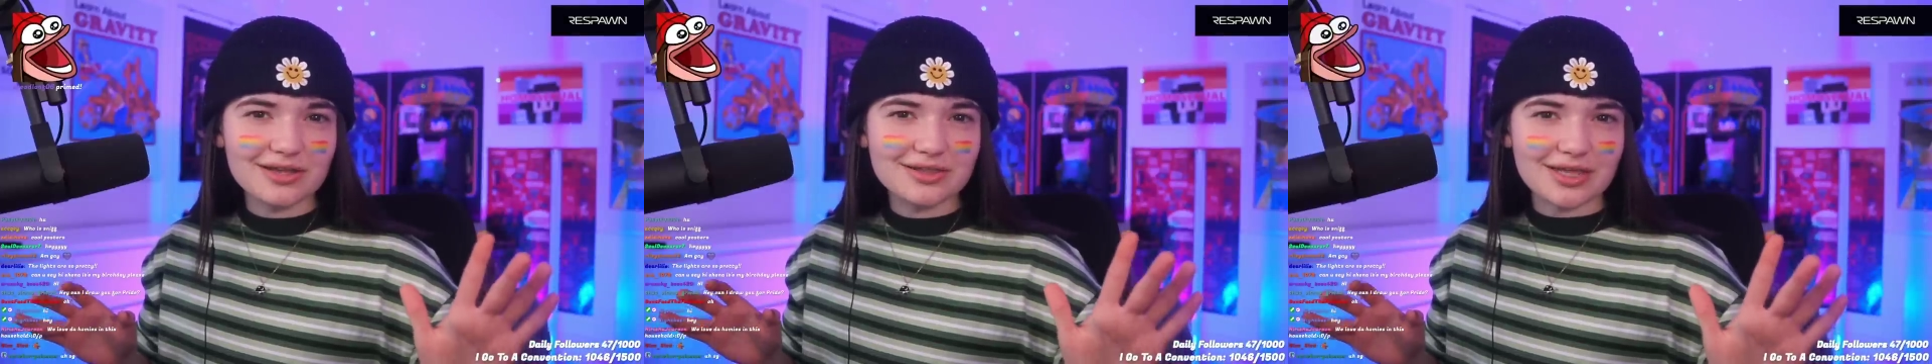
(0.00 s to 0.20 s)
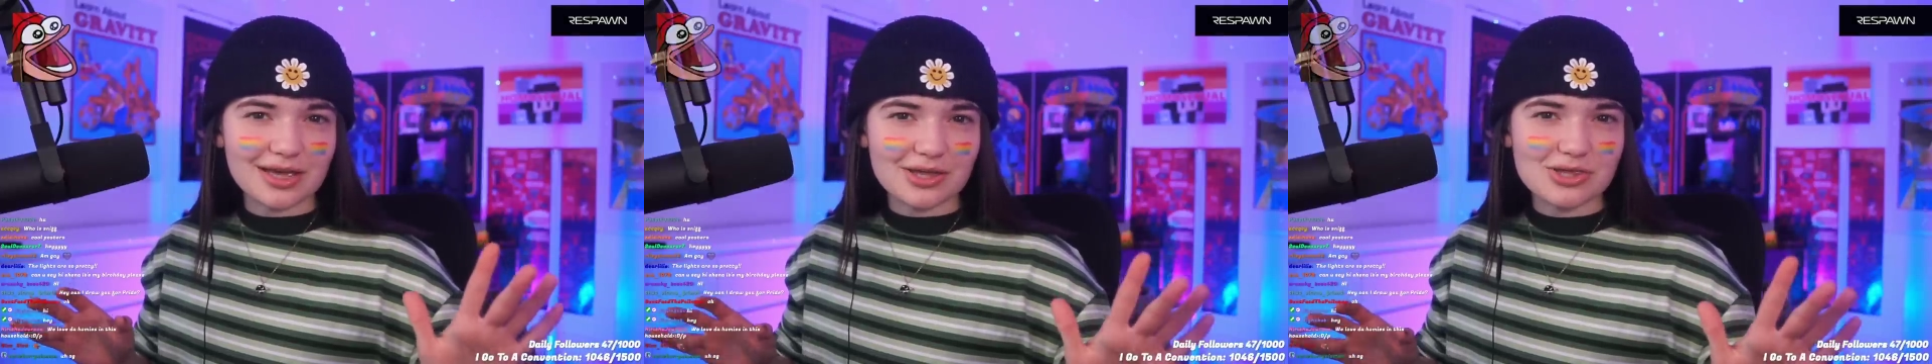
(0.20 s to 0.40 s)

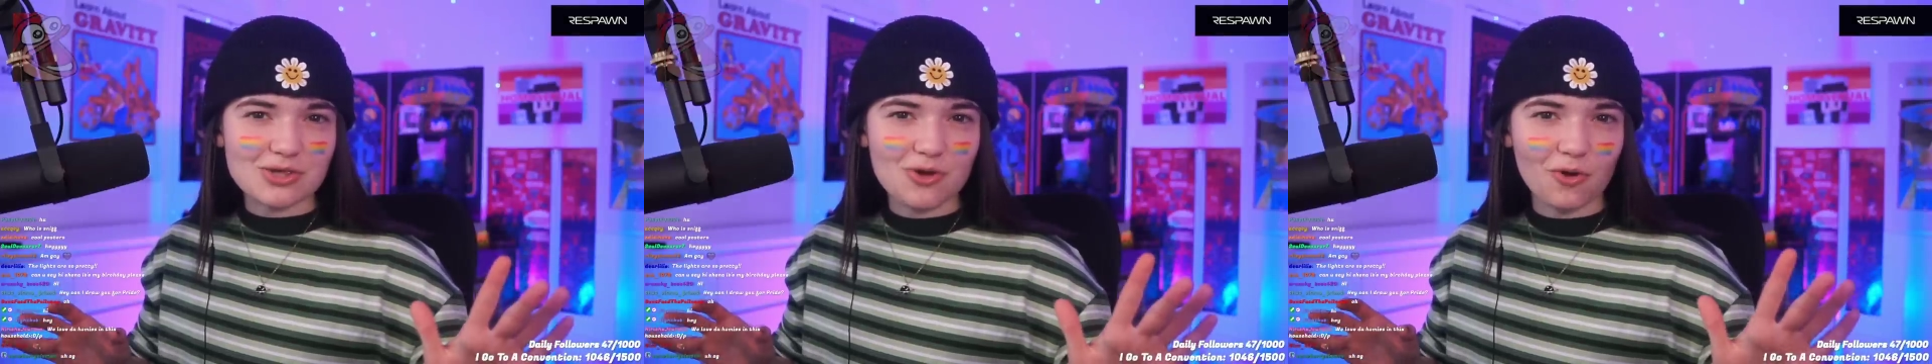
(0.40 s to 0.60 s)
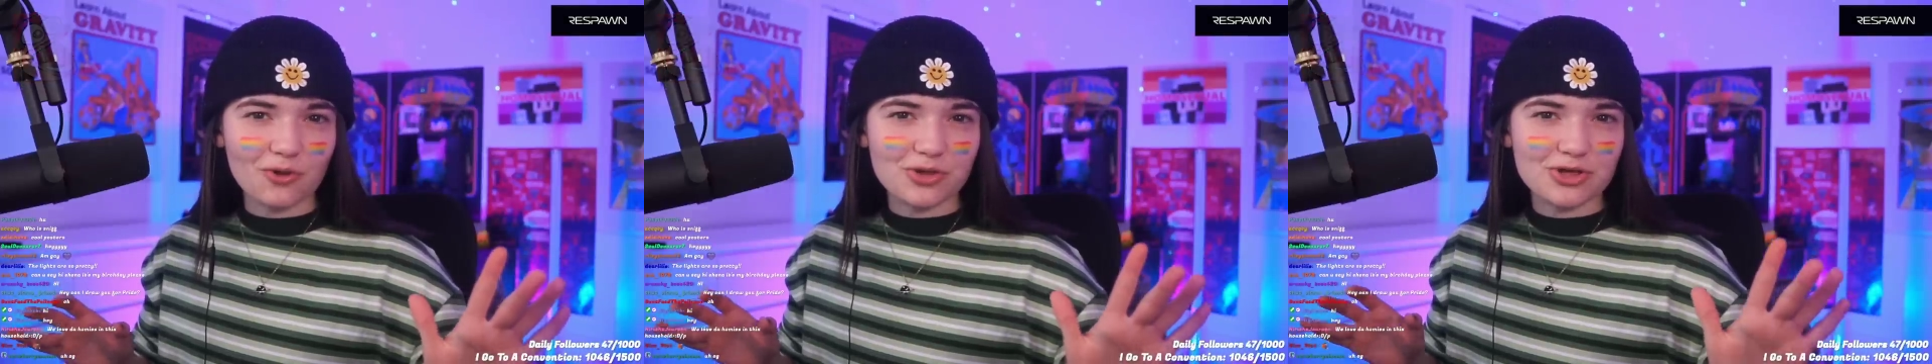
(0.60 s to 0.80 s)

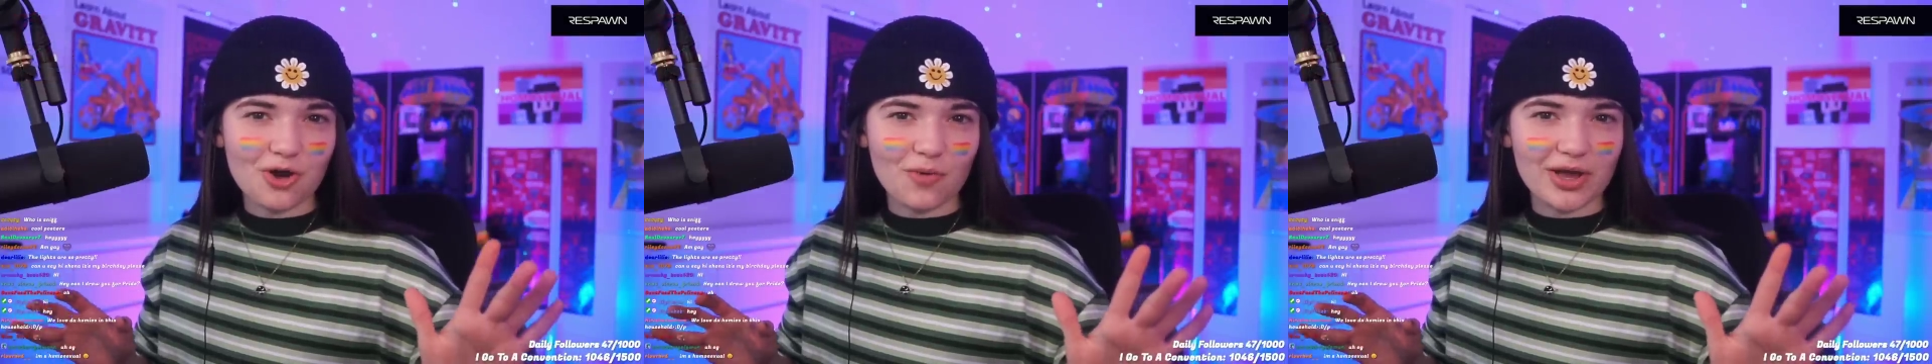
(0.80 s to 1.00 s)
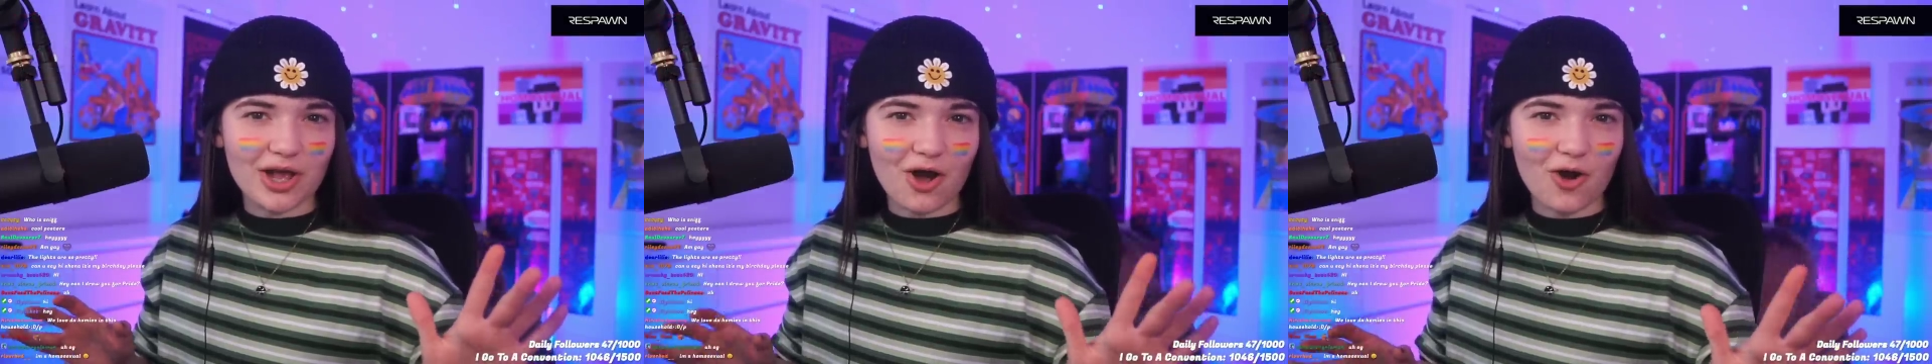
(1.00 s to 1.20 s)
discourse
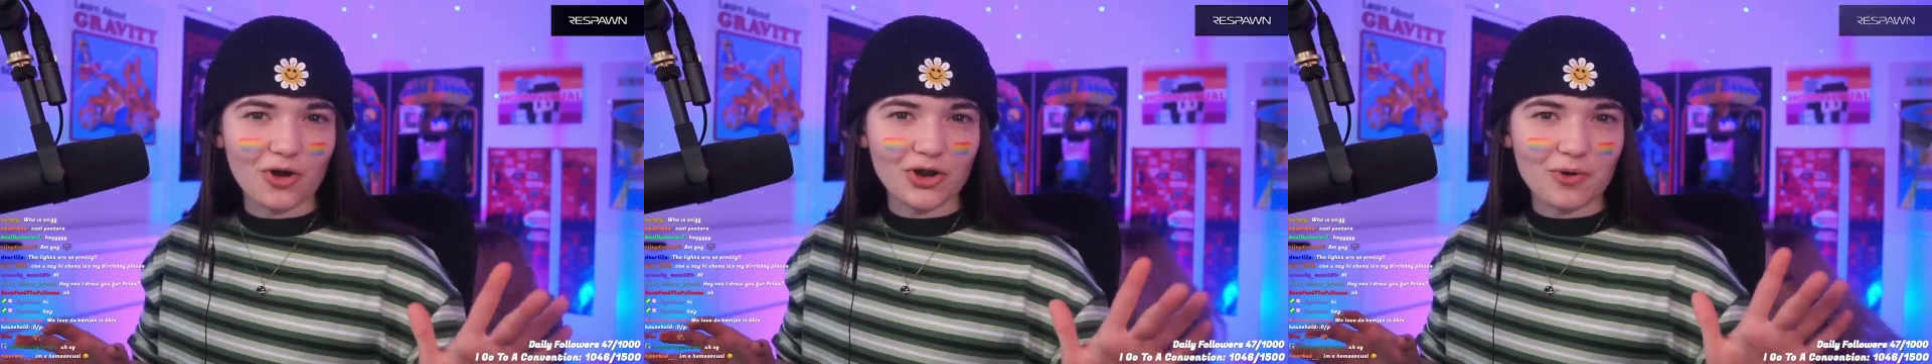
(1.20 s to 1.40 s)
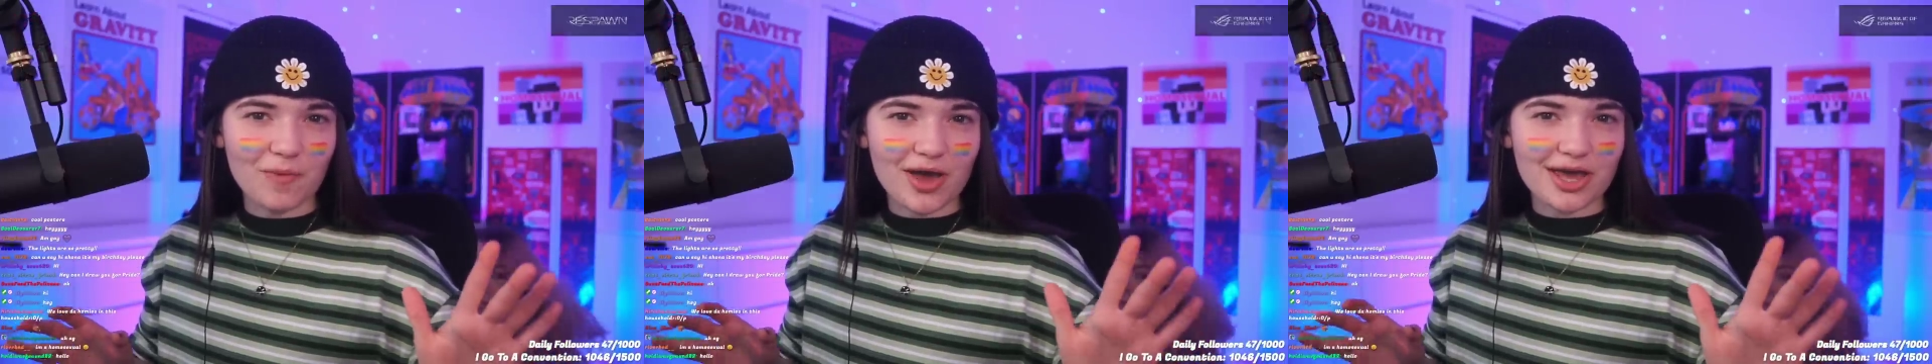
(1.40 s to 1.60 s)
going on
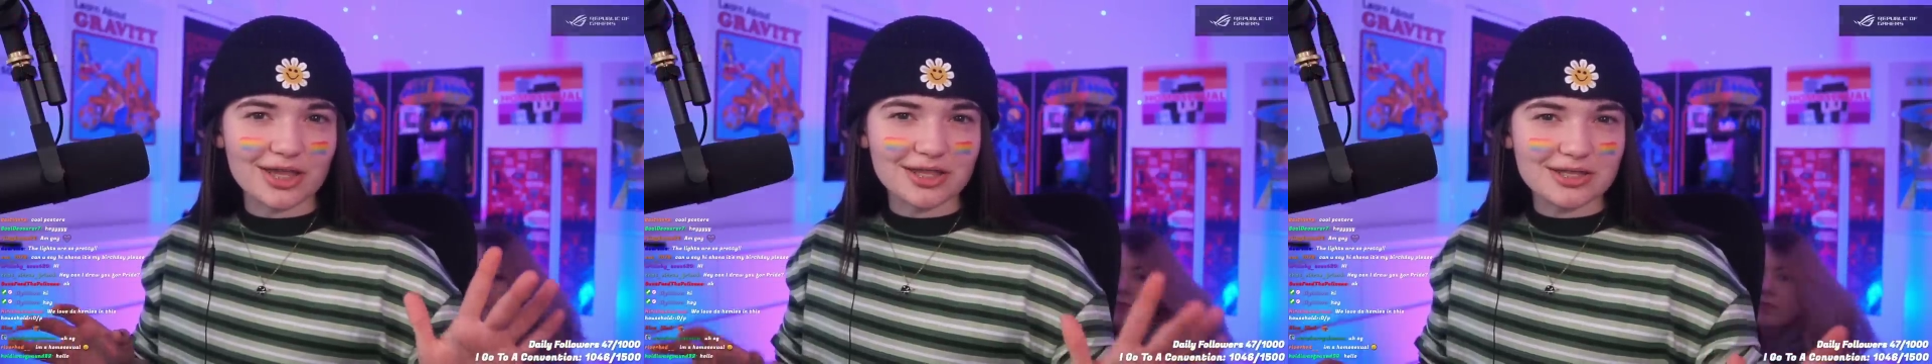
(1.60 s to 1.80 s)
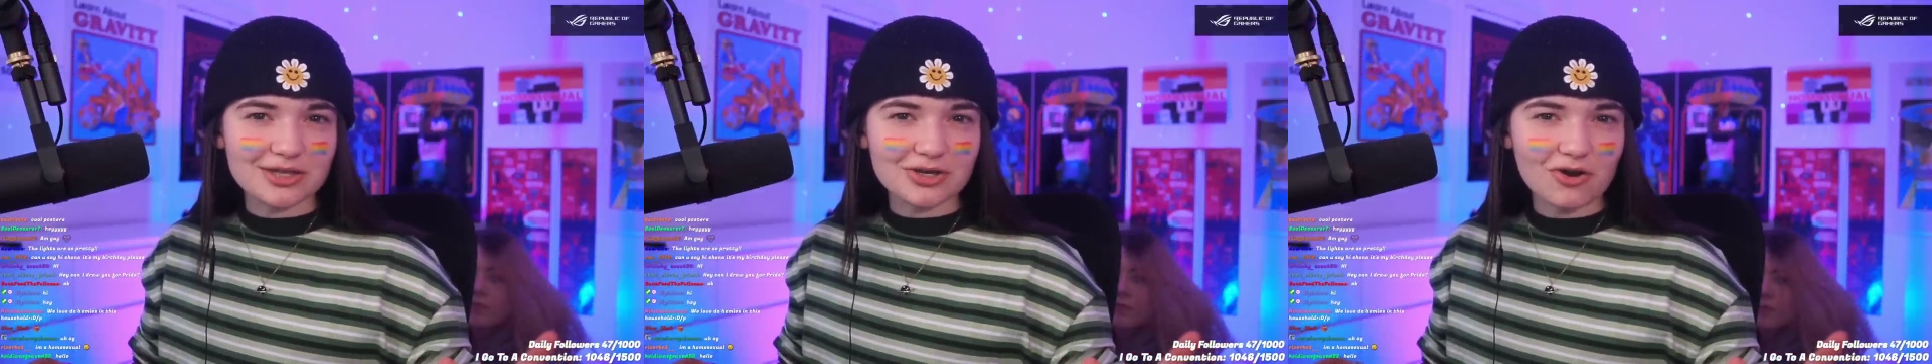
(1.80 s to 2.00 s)
on my
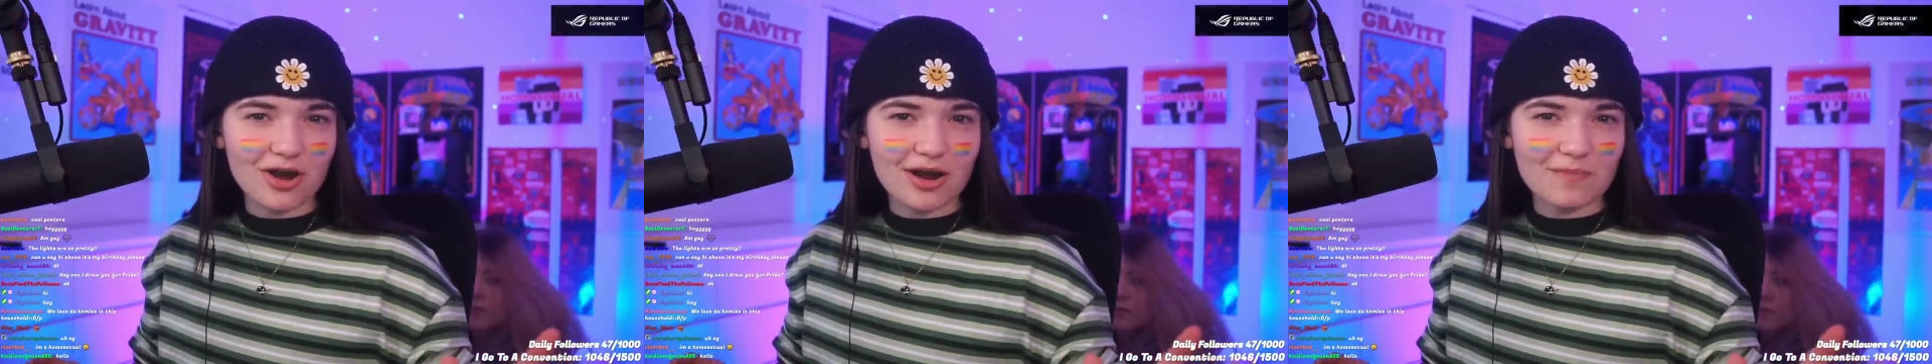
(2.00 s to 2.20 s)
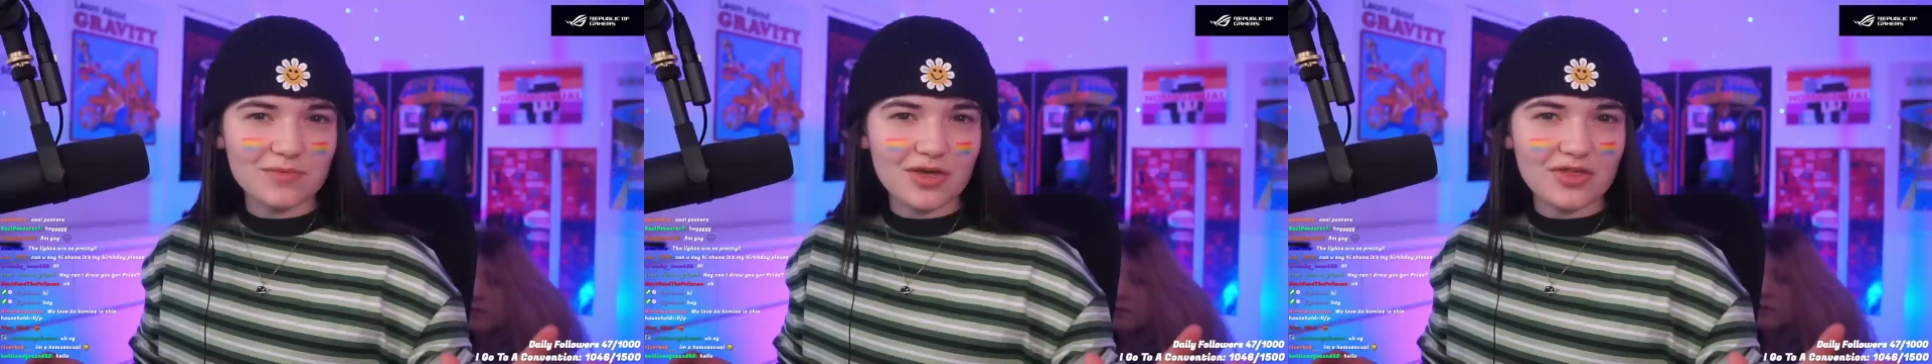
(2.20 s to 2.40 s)

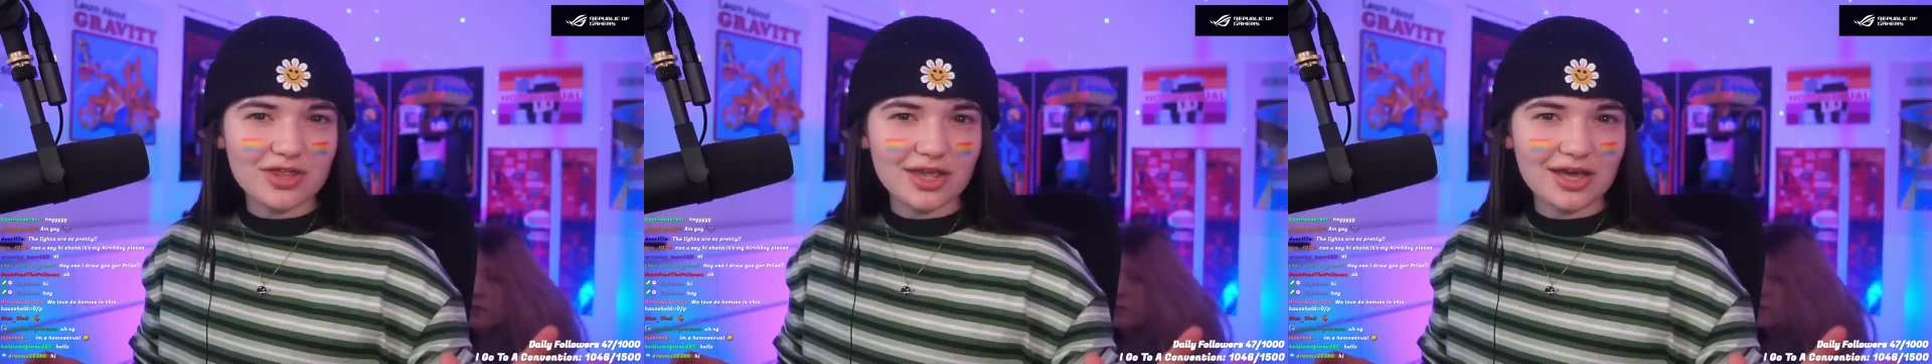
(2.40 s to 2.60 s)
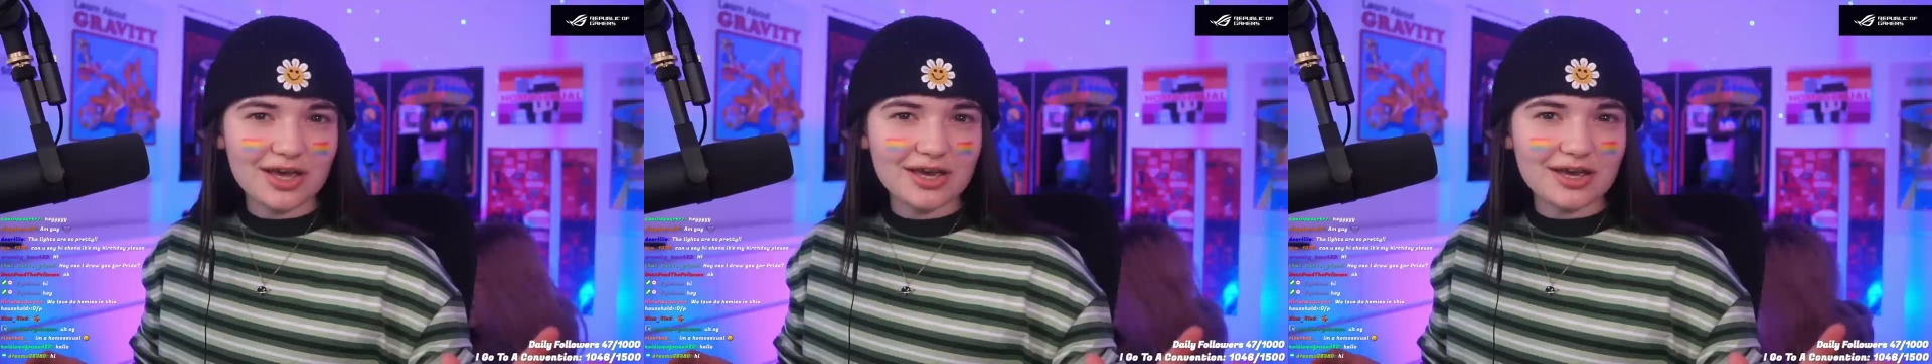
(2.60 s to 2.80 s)
Instagram the other
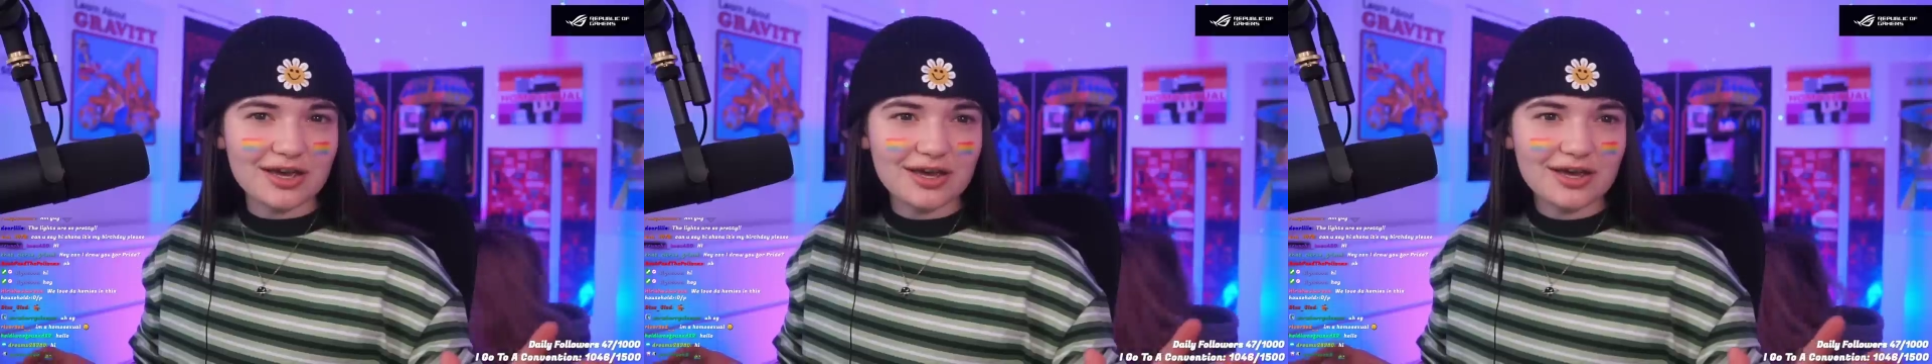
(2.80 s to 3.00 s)
day.